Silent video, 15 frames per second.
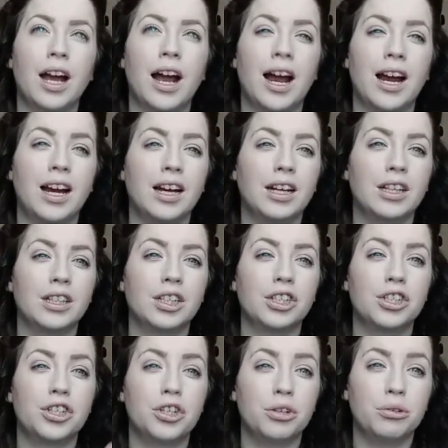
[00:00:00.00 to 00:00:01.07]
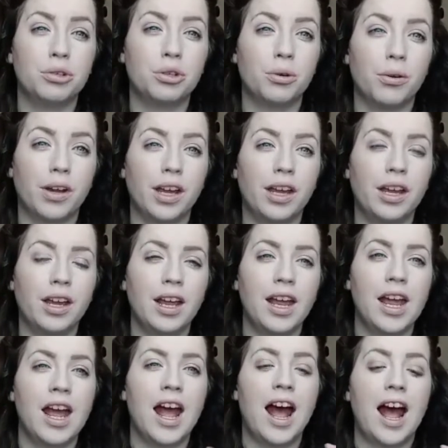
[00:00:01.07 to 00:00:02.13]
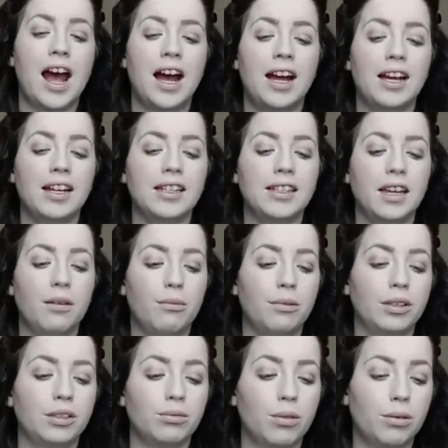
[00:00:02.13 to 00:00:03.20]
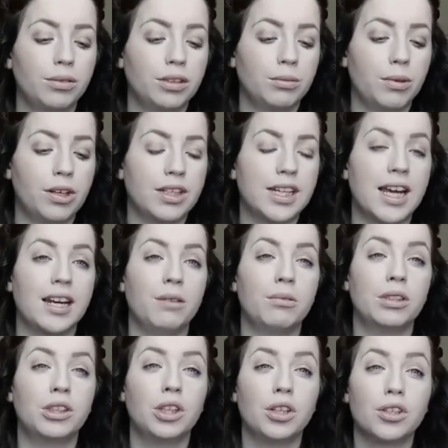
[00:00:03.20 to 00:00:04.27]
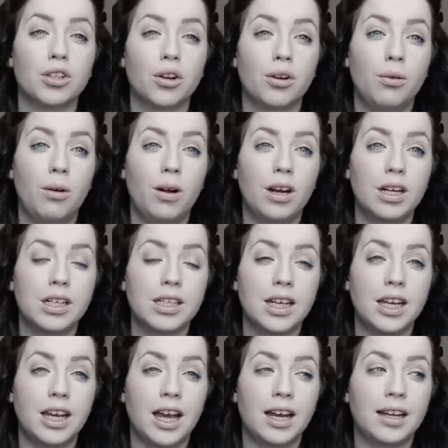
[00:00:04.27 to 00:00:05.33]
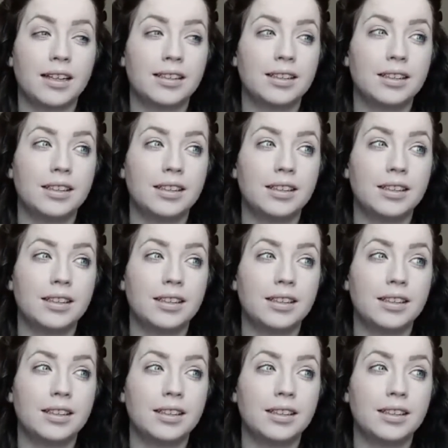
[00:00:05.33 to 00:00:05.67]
hard chew toy, and it was rosewood, and it was such good quality, and it